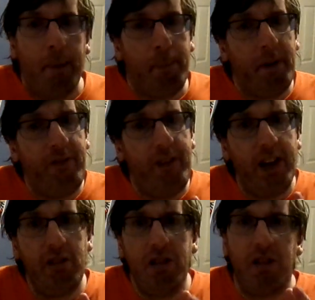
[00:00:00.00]
But
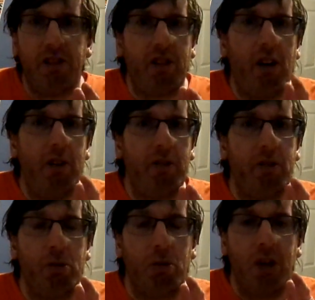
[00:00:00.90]
failure is
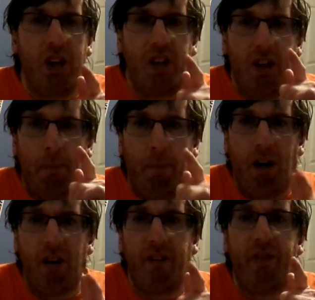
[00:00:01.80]
also
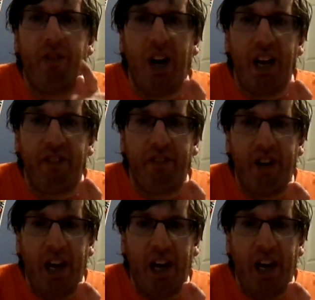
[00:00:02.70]
part of life.